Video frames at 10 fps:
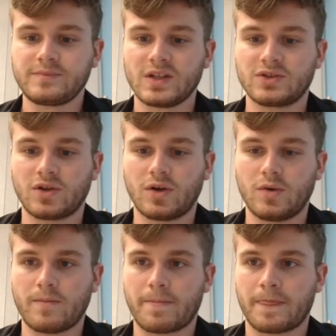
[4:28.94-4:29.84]

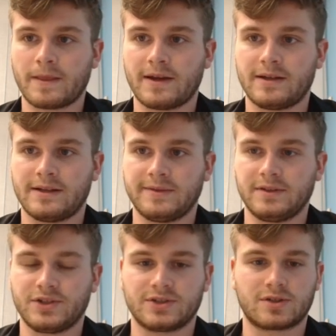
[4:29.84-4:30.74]
So yeah, I
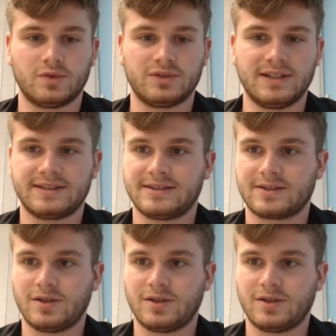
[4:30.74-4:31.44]
will just close this,